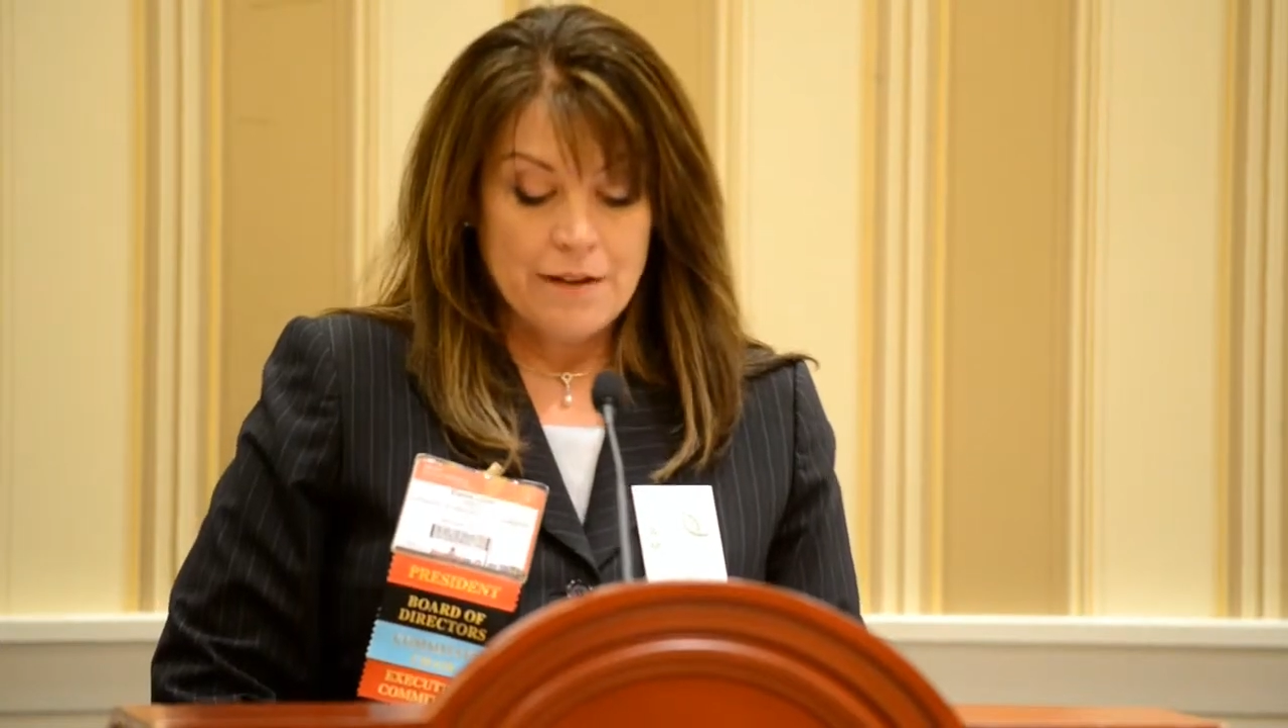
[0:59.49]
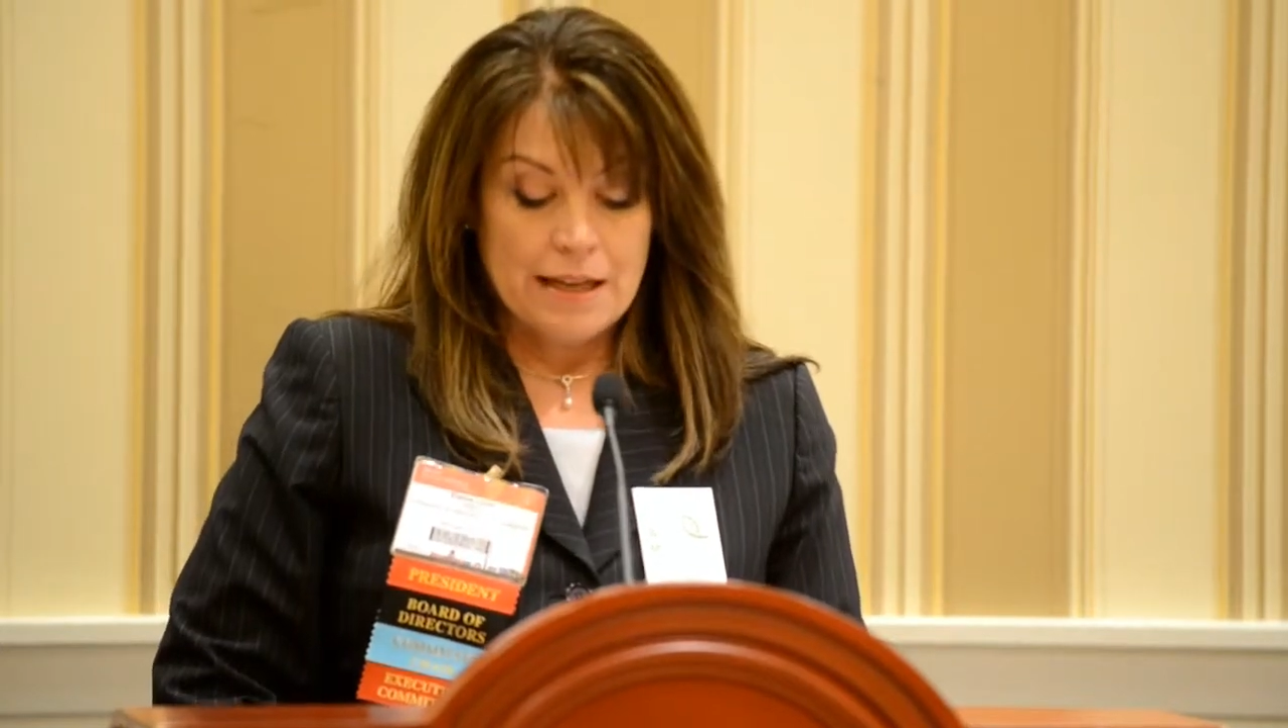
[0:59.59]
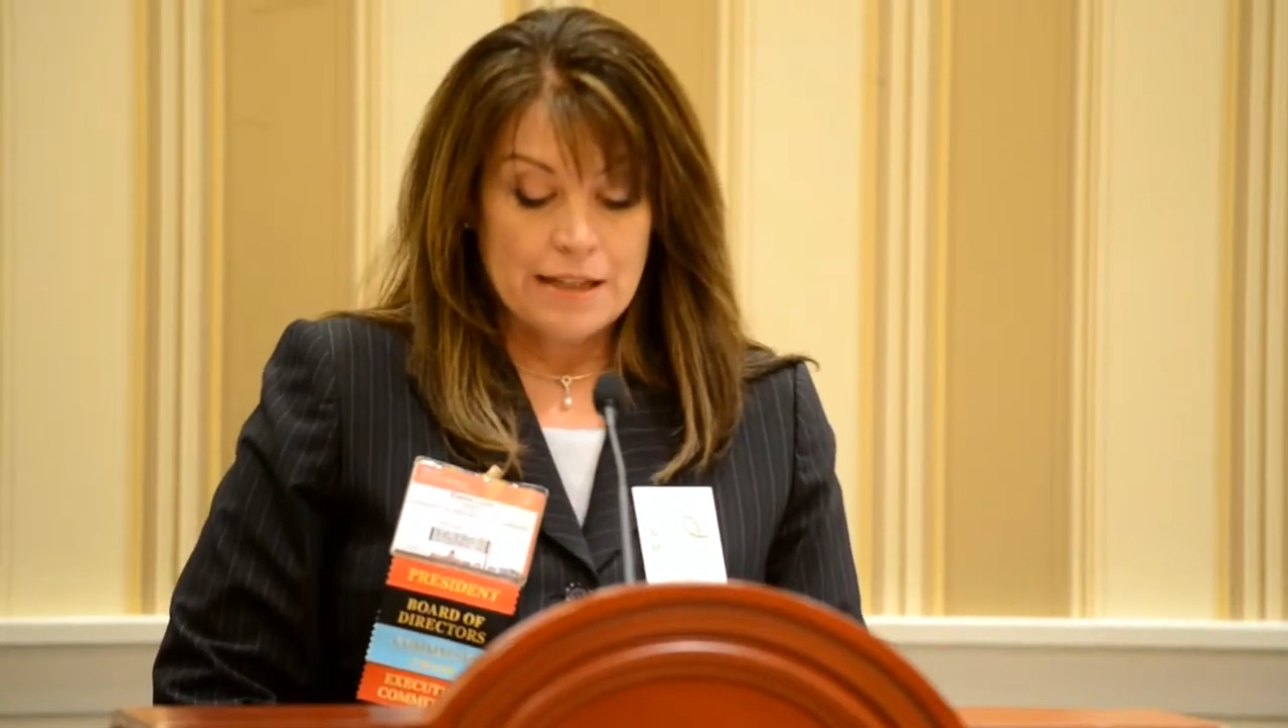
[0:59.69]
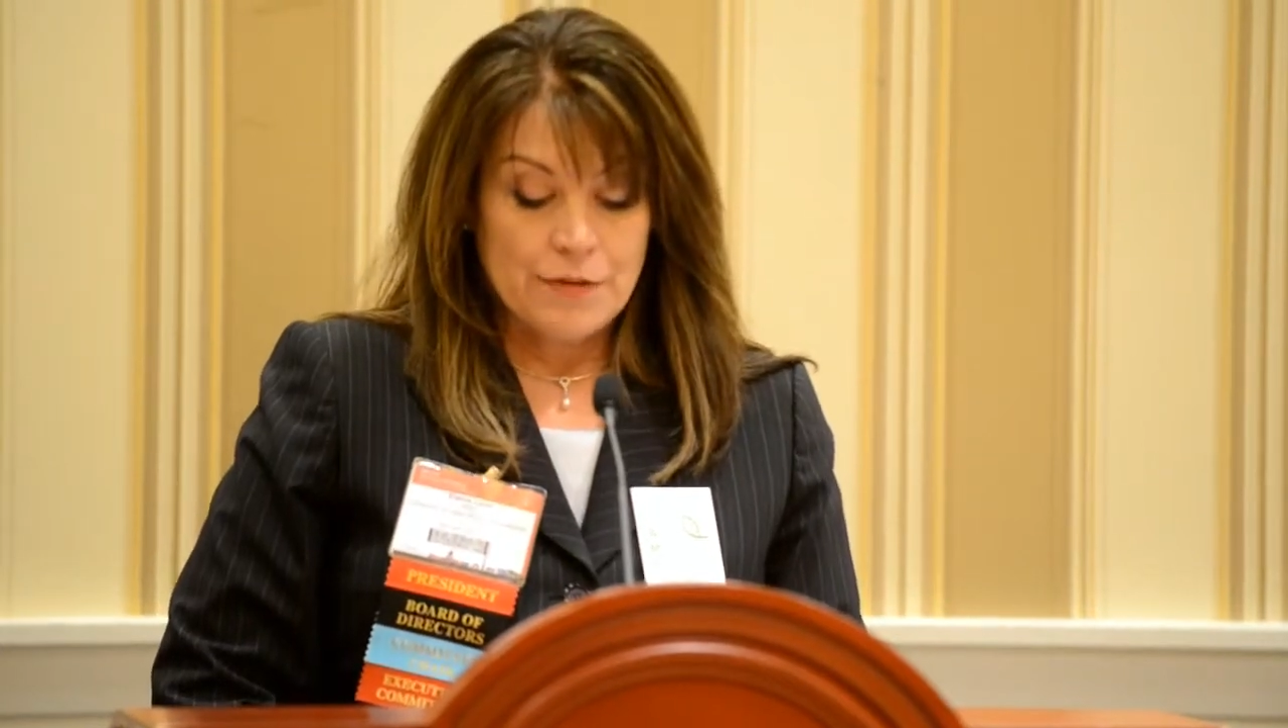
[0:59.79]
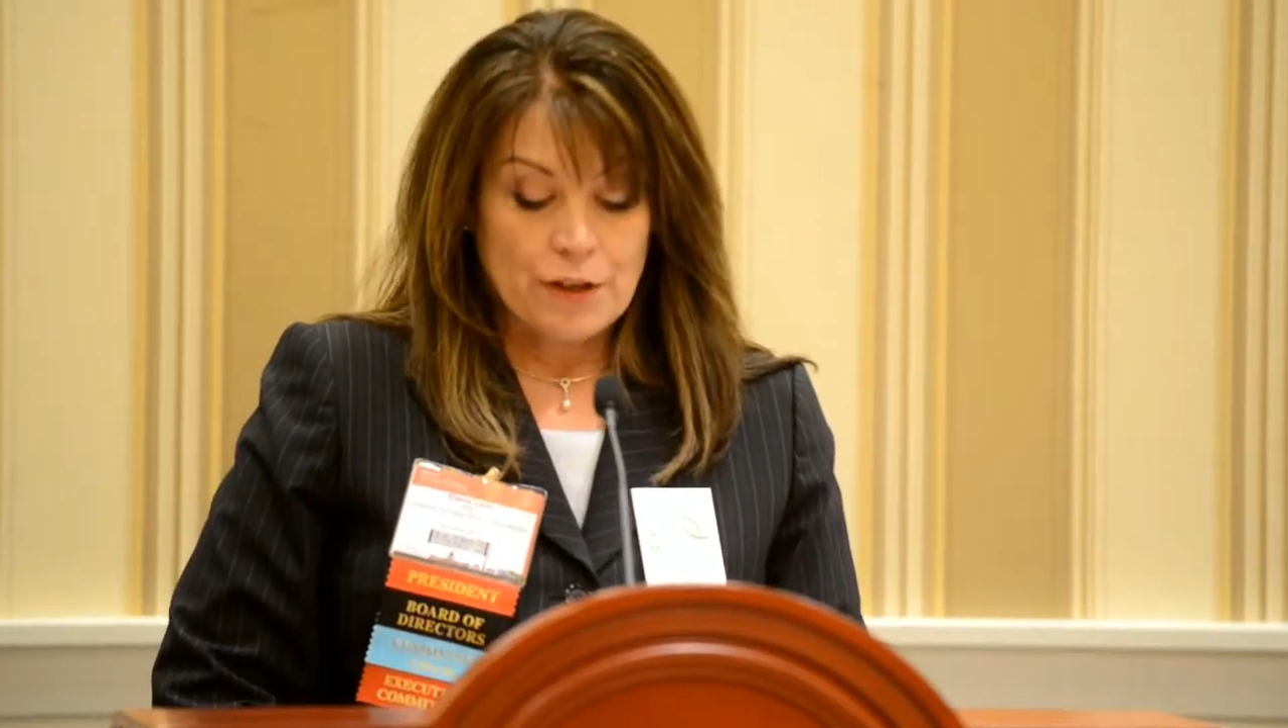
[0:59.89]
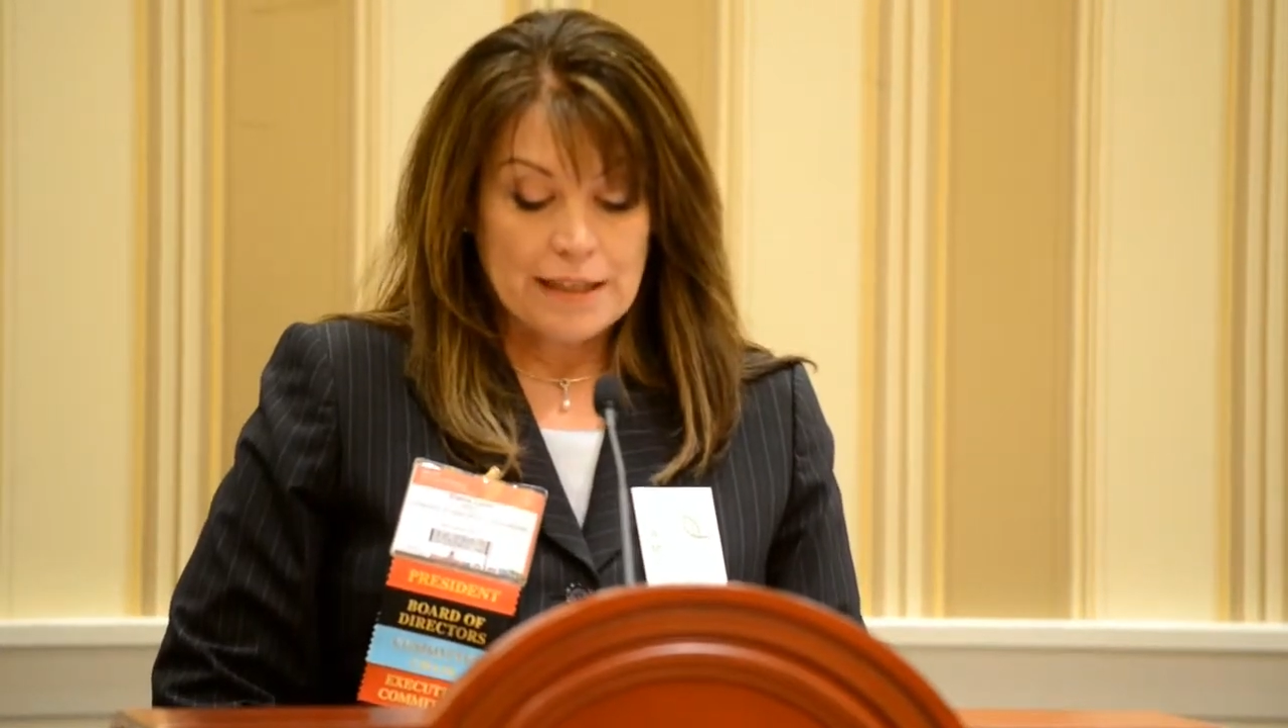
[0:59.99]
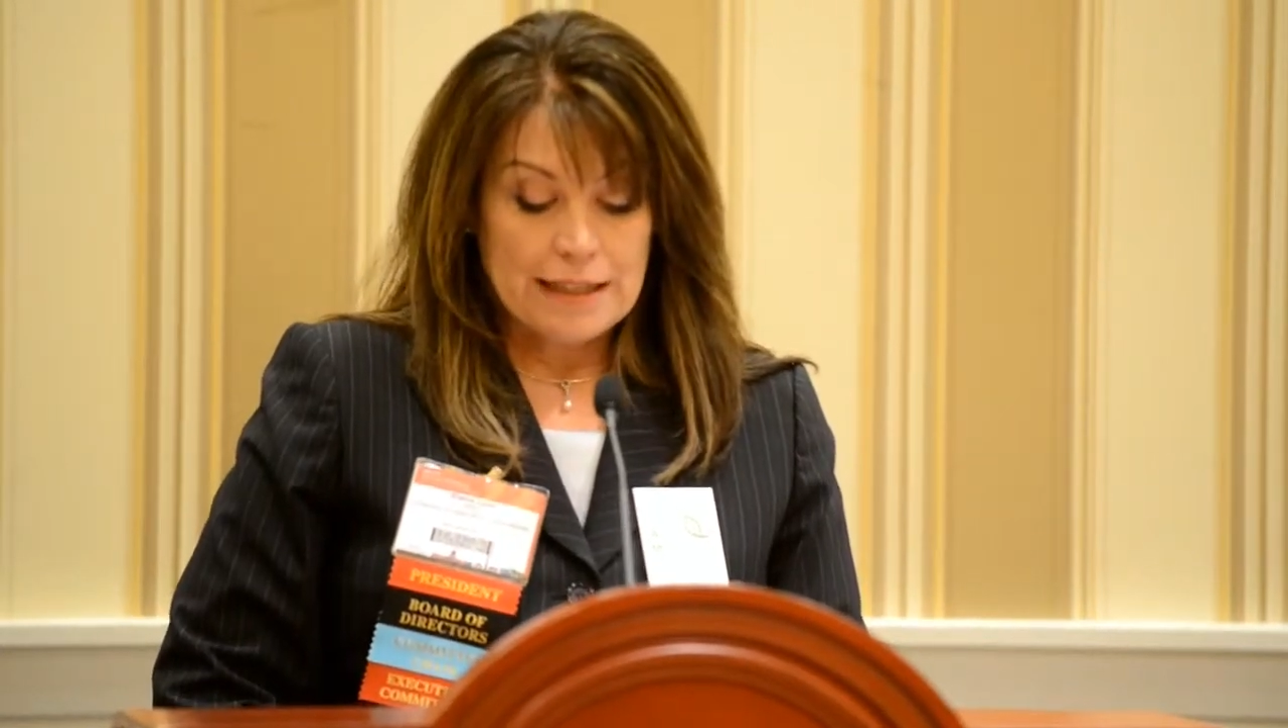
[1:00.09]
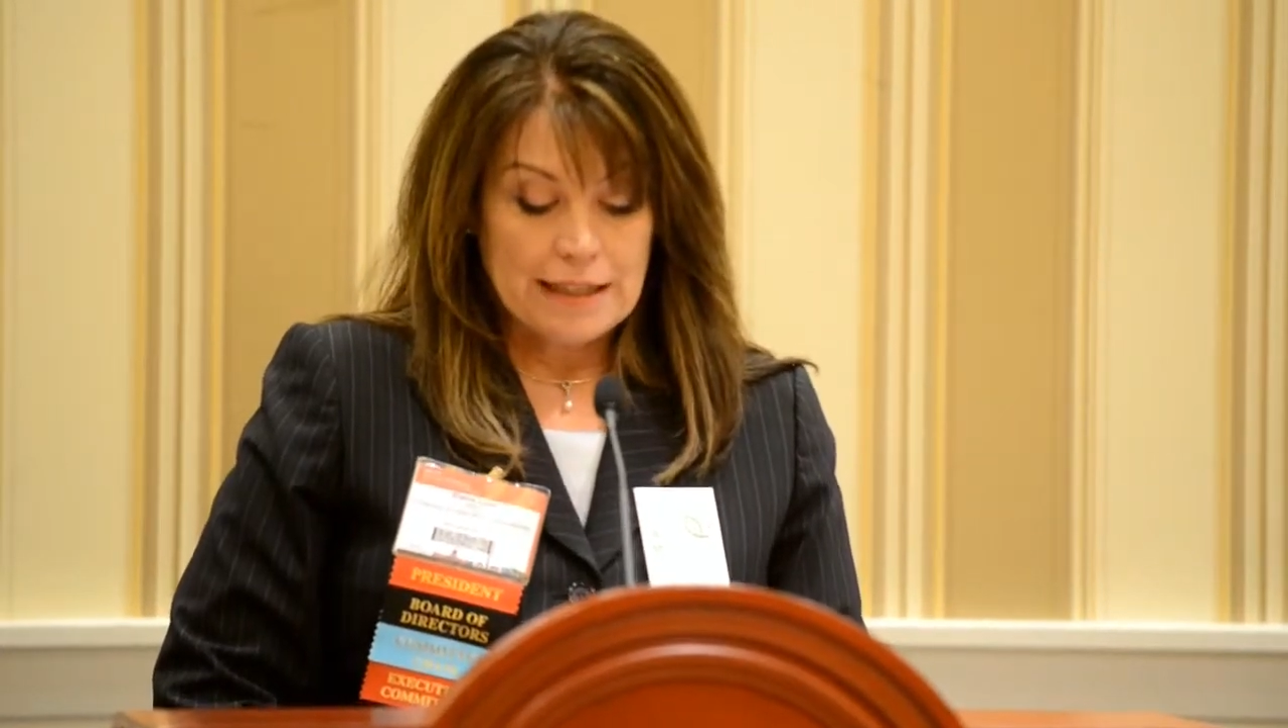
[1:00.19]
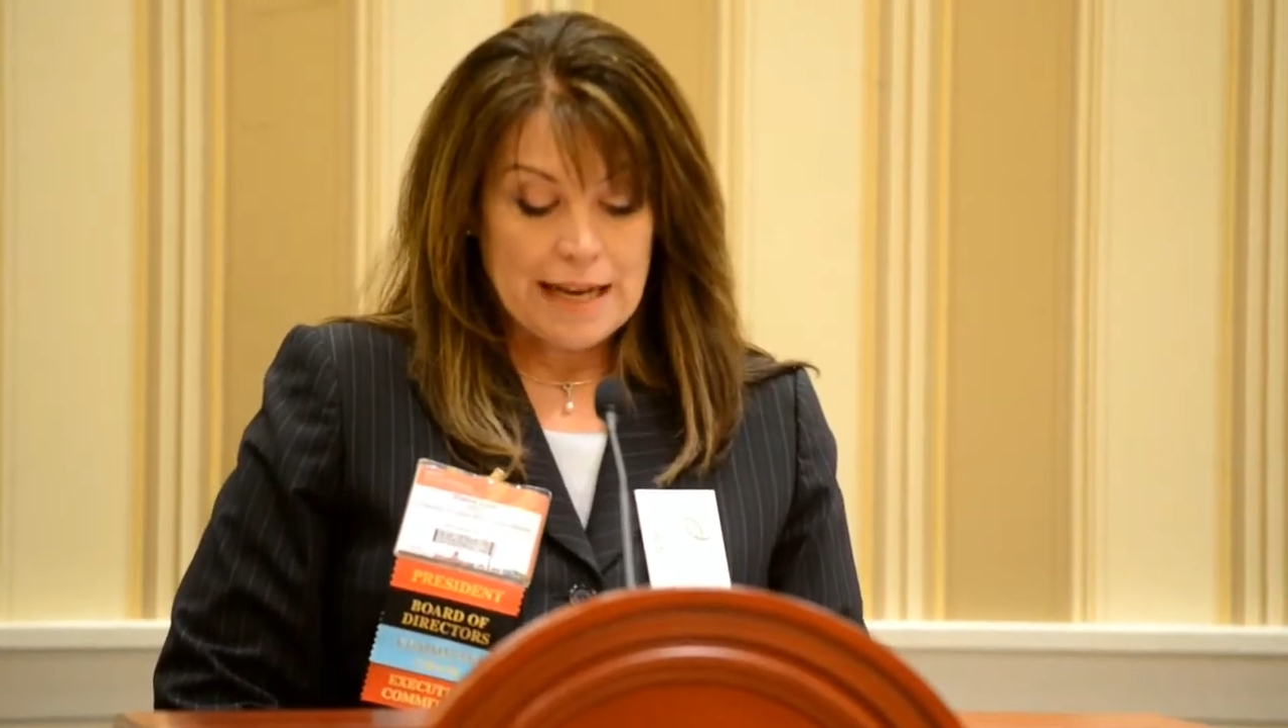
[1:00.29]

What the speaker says: is for CLIA